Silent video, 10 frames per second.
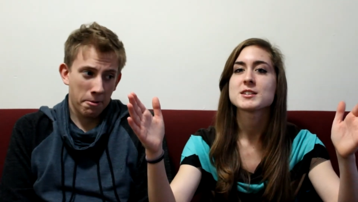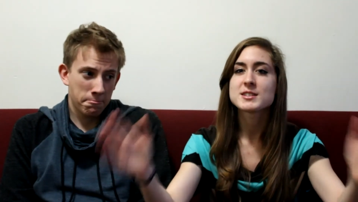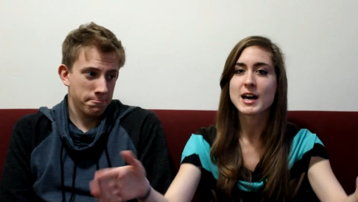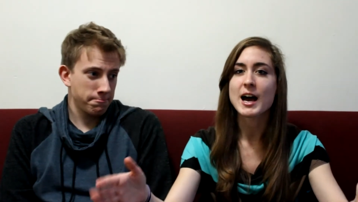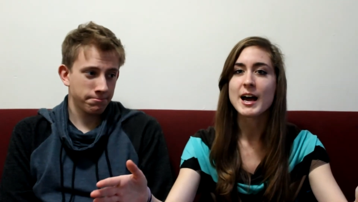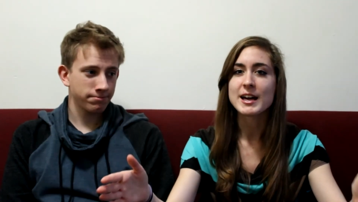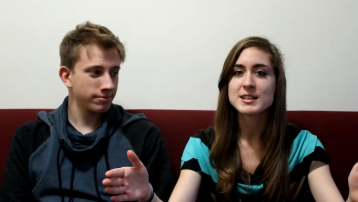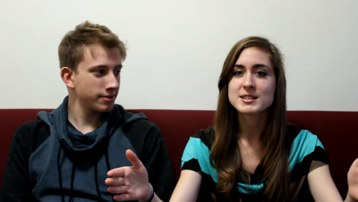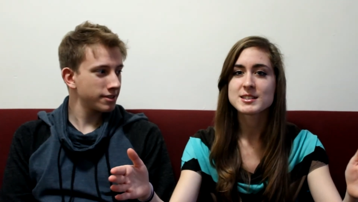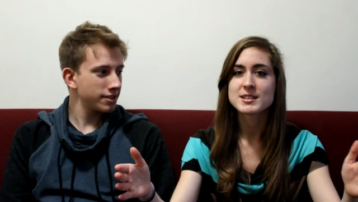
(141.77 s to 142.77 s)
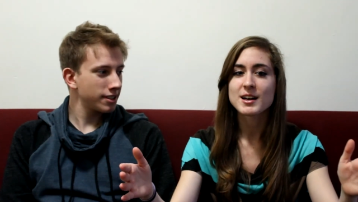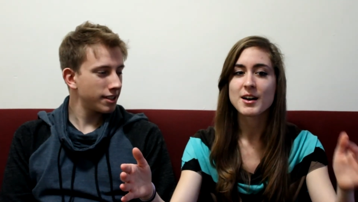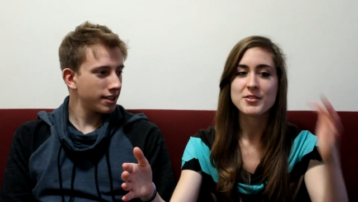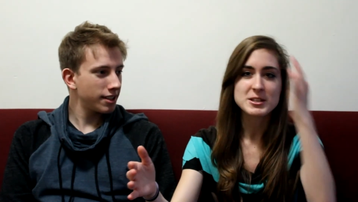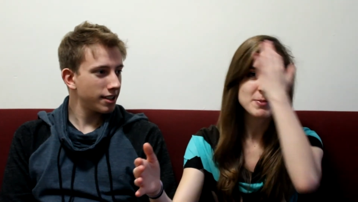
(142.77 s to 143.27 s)
Speaker 1: size
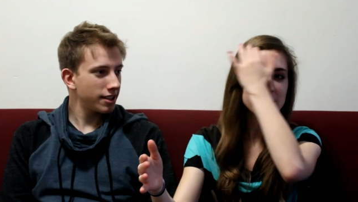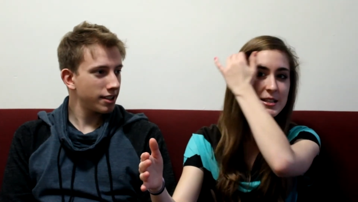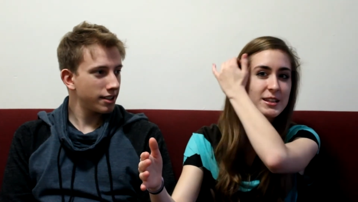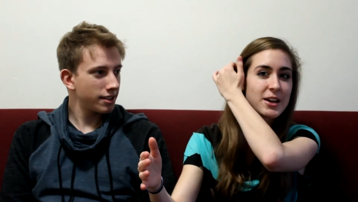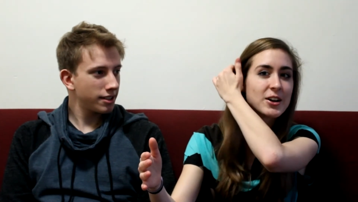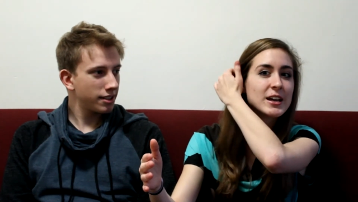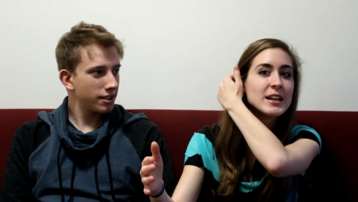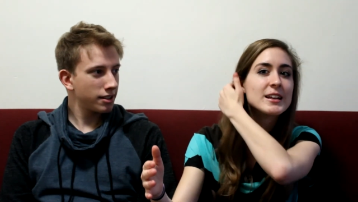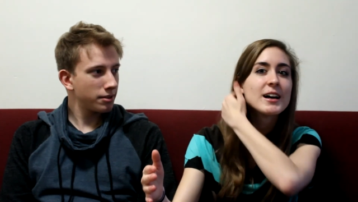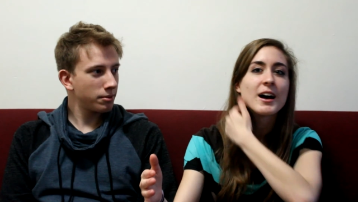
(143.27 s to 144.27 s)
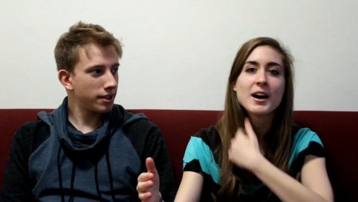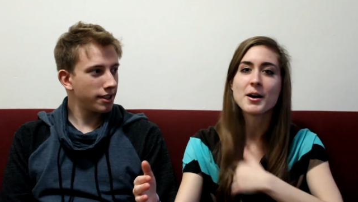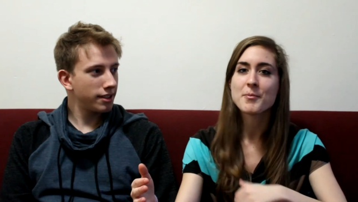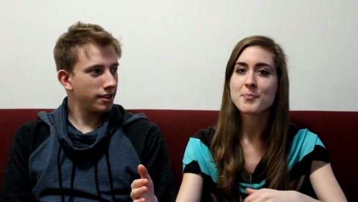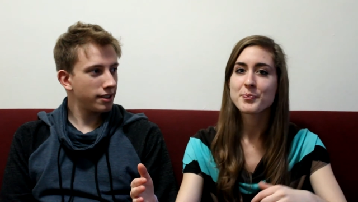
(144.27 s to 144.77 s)
of the space that they're in
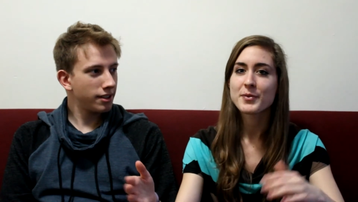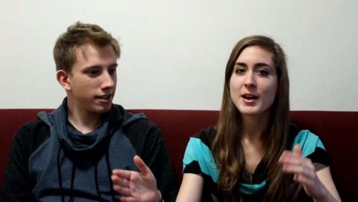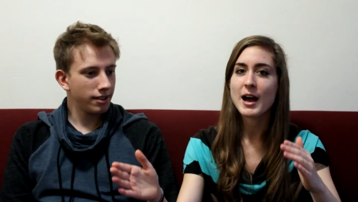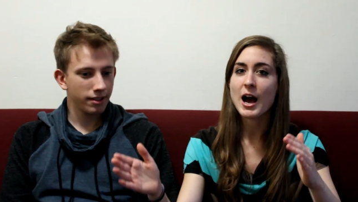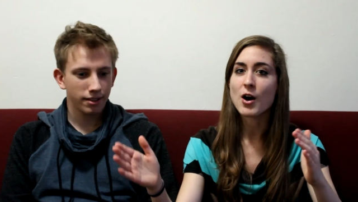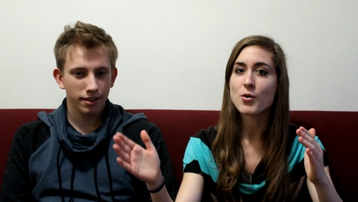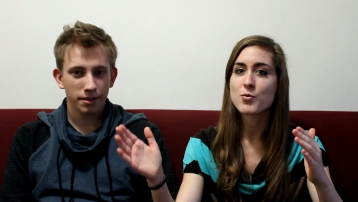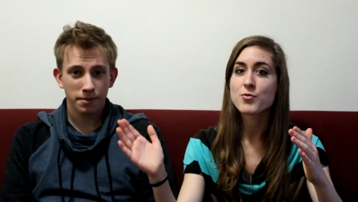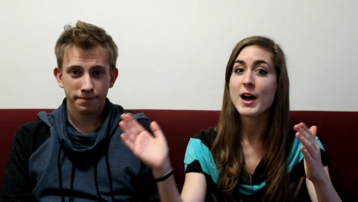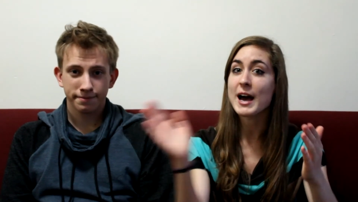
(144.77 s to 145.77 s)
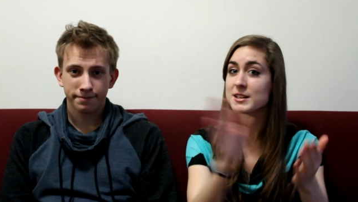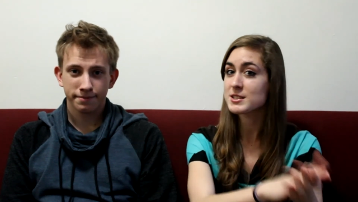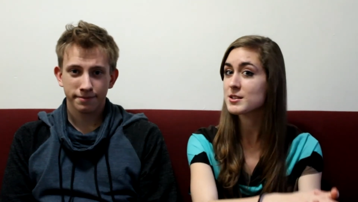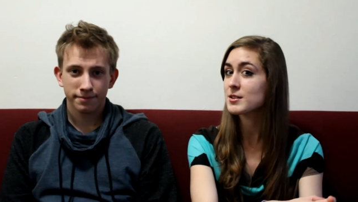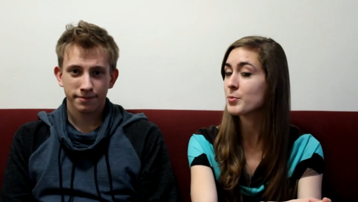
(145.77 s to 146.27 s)
um, how fast
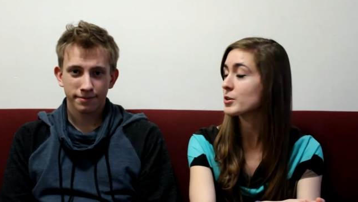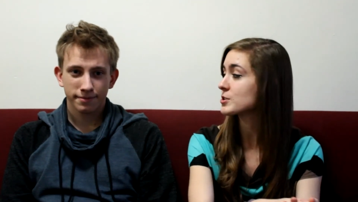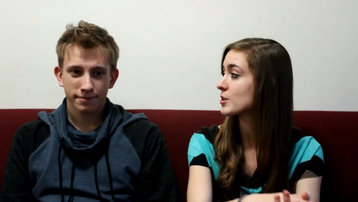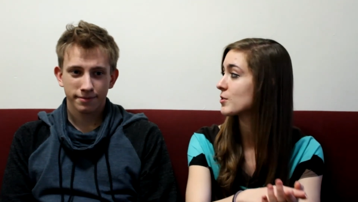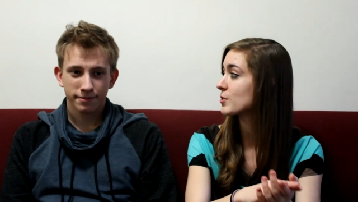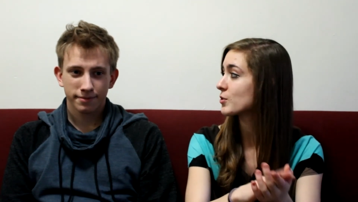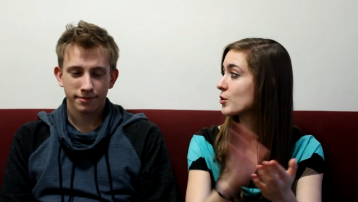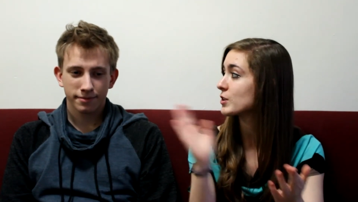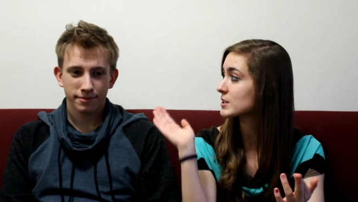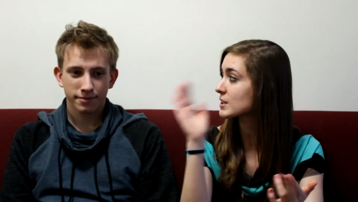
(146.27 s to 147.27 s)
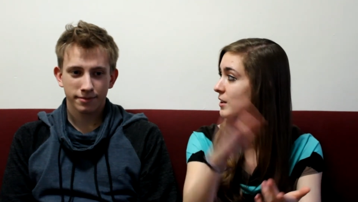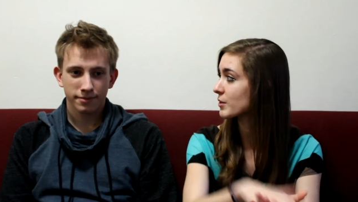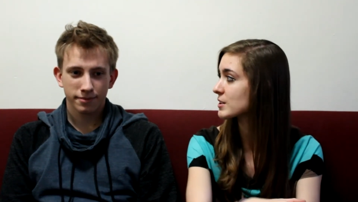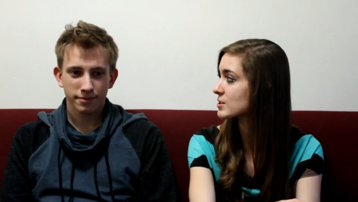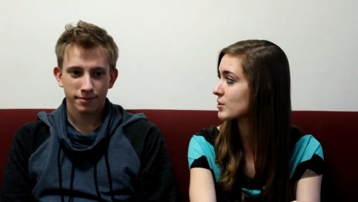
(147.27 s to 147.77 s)
the person could
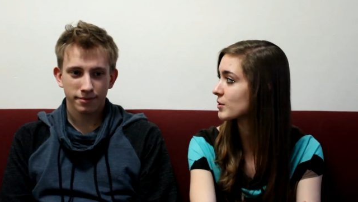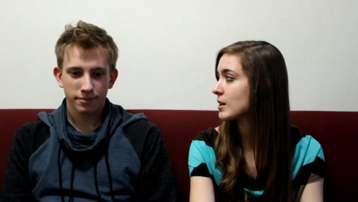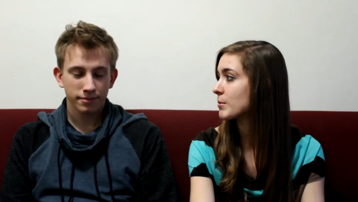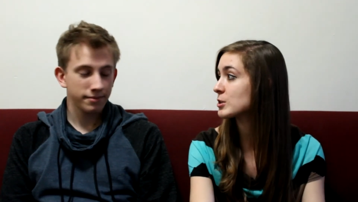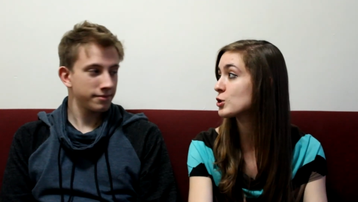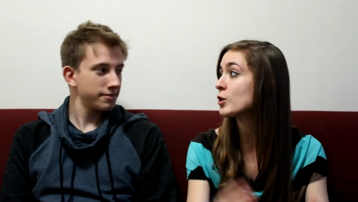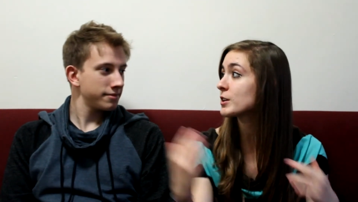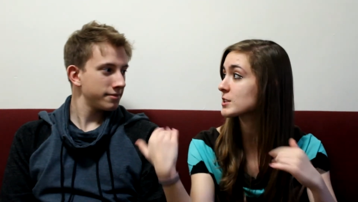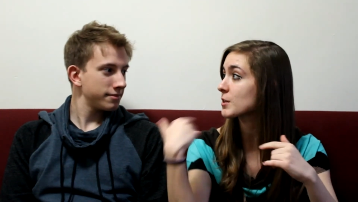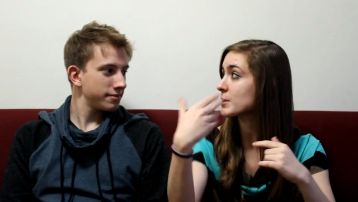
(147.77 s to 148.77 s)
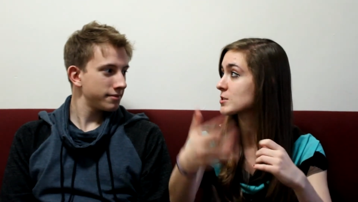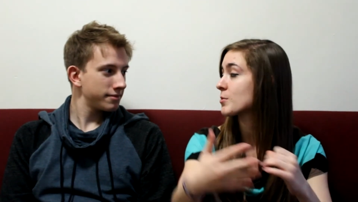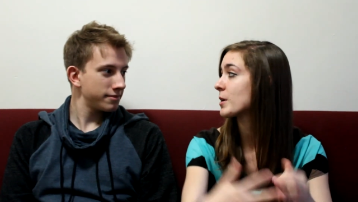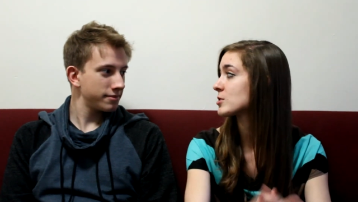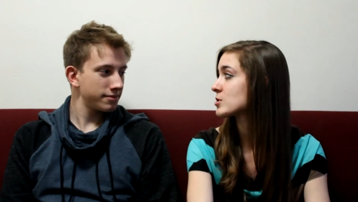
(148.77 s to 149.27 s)
accelerate to. Because you can only accelerate so
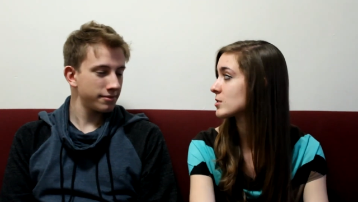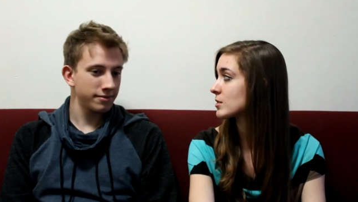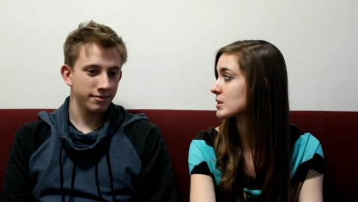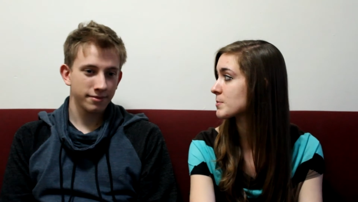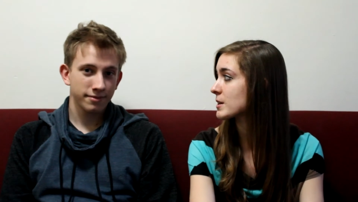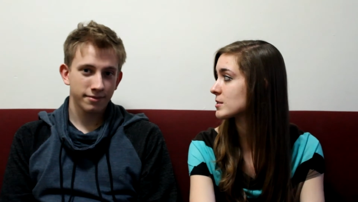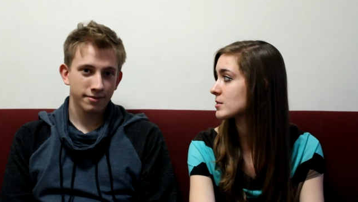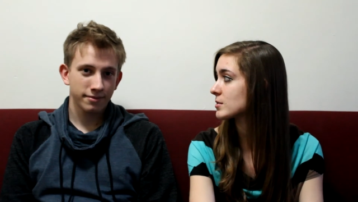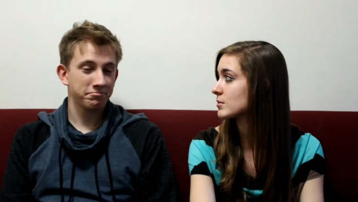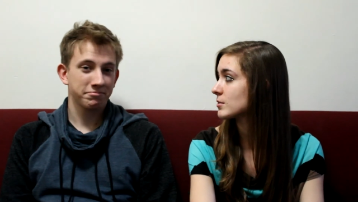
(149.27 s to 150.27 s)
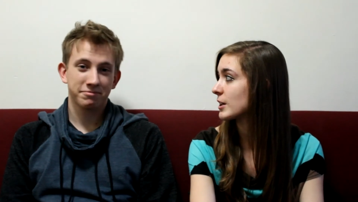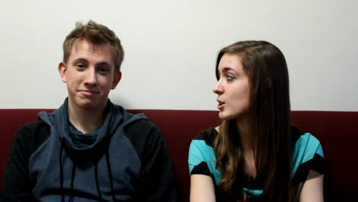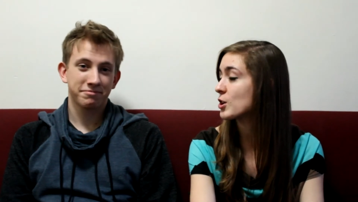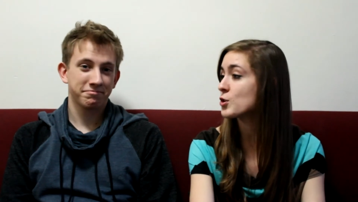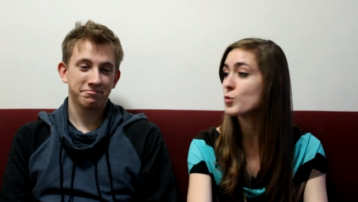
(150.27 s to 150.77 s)
much in a space.
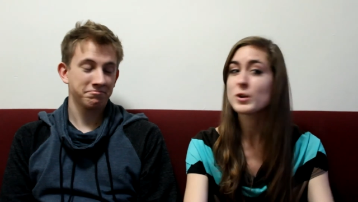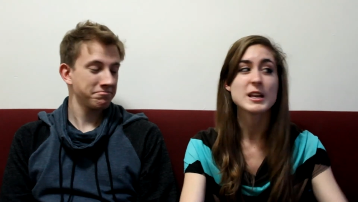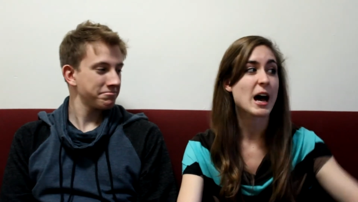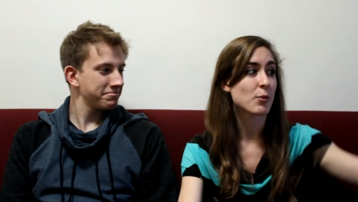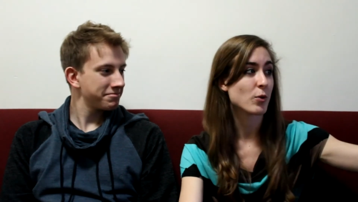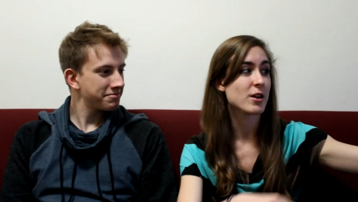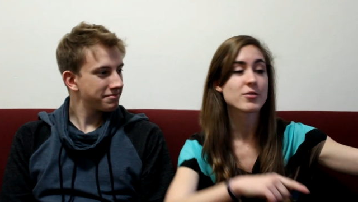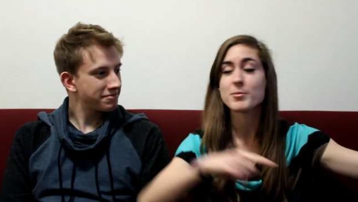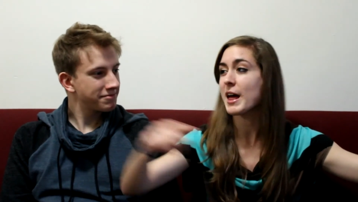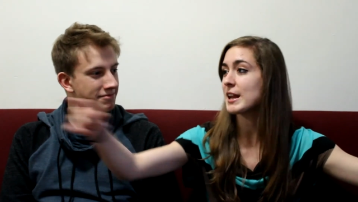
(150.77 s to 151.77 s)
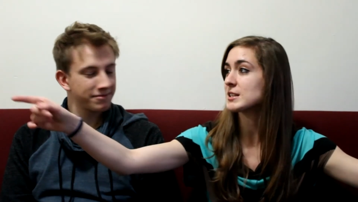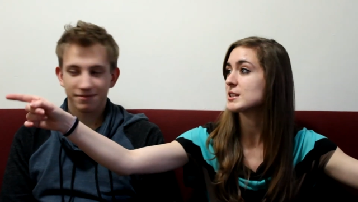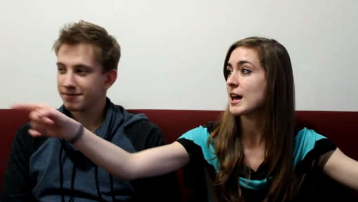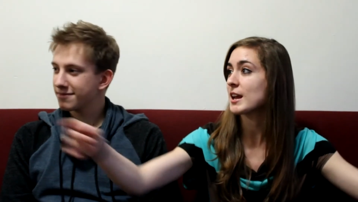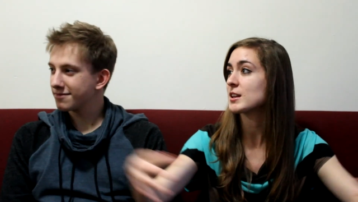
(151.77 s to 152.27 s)
Like, you cannot run from that end to
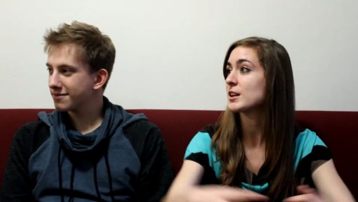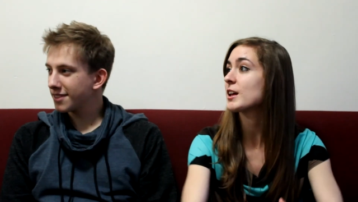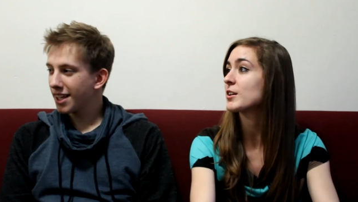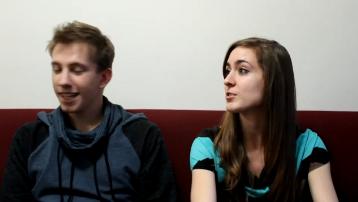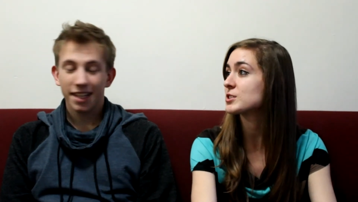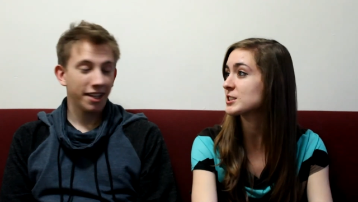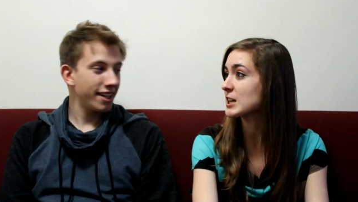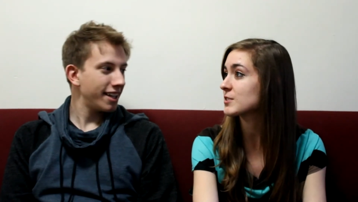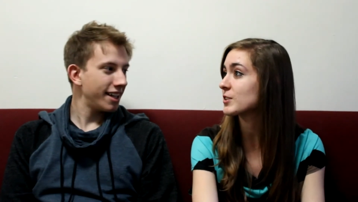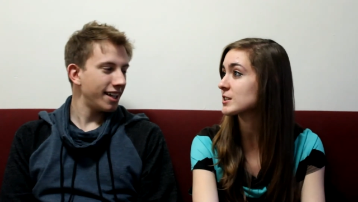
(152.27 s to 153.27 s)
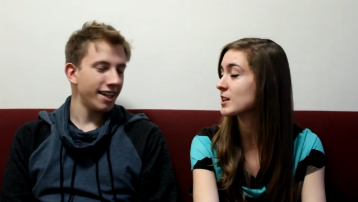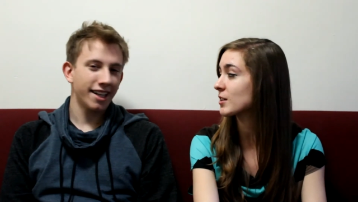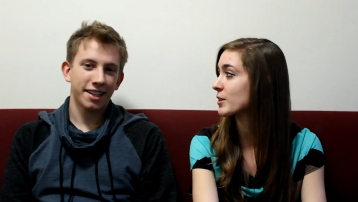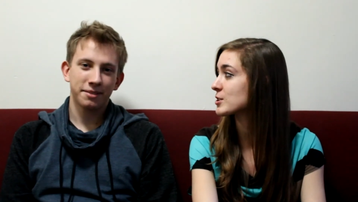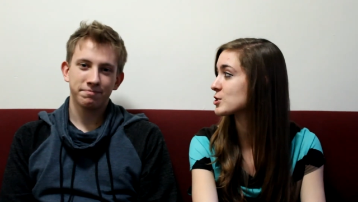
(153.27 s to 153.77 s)
that end and successfully
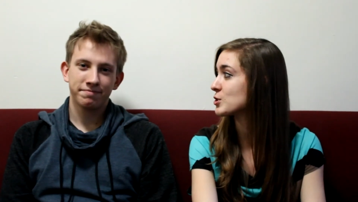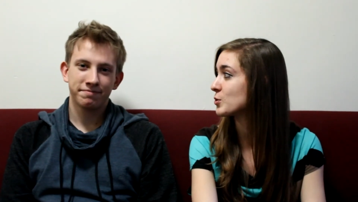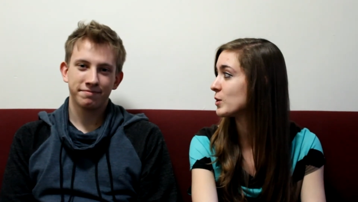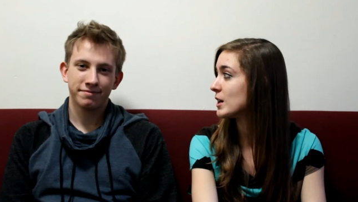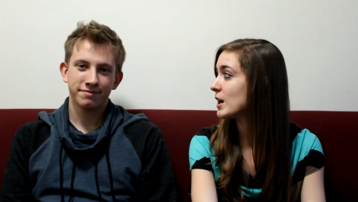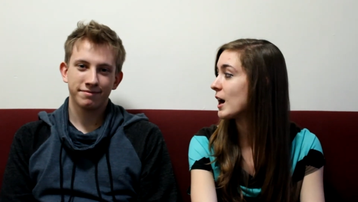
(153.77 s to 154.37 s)
accelerate um, to